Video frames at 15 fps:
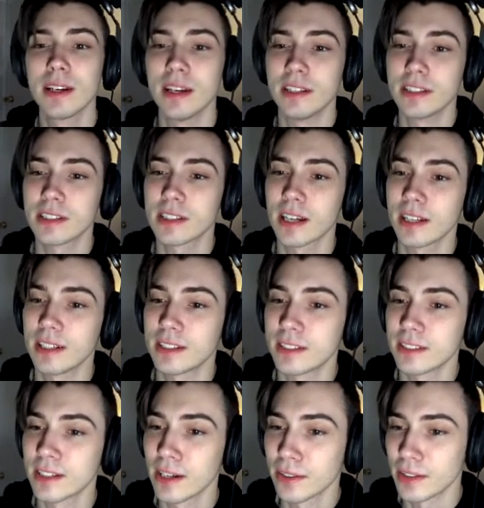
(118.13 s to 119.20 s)
It just kind of
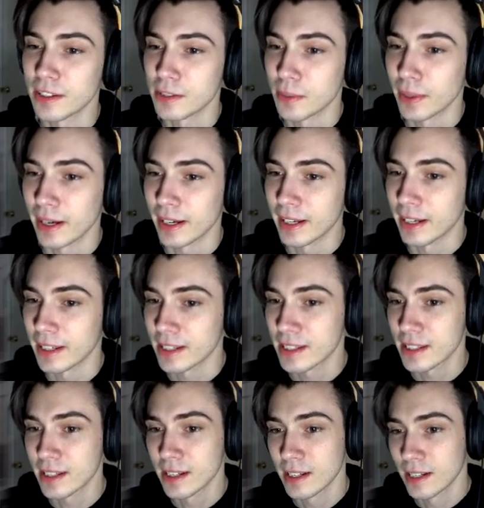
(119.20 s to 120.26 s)
turned out this way, I guess.